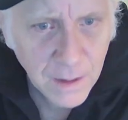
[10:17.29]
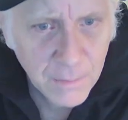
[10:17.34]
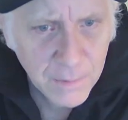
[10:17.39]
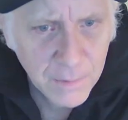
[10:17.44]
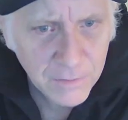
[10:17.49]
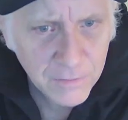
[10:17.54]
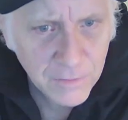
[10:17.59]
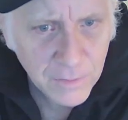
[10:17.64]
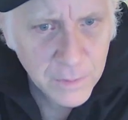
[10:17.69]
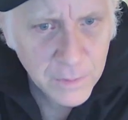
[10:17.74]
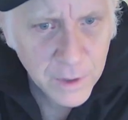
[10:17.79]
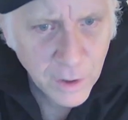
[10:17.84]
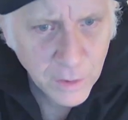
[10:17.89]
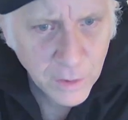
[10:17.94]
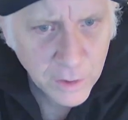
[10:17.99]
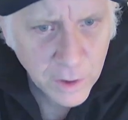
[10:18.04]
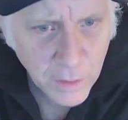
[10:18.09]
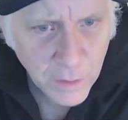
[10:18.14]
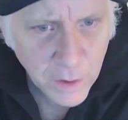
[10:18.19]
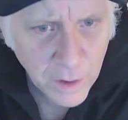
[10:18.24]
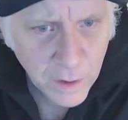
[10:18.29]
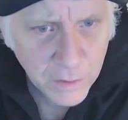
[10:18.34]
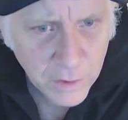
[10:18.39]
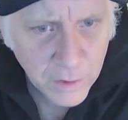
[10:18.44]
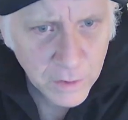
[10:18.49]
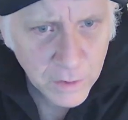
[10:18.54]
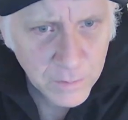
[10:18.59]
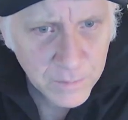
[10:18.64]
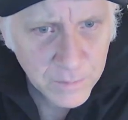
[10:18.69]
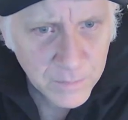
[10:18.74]
coming from Yoko
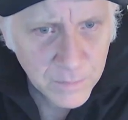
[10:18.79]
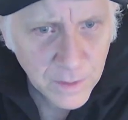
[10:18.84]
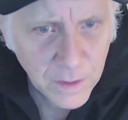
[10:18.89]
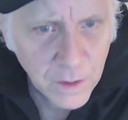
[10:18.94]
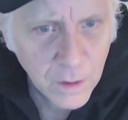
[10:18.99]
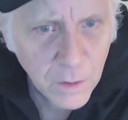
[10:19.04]
Ono,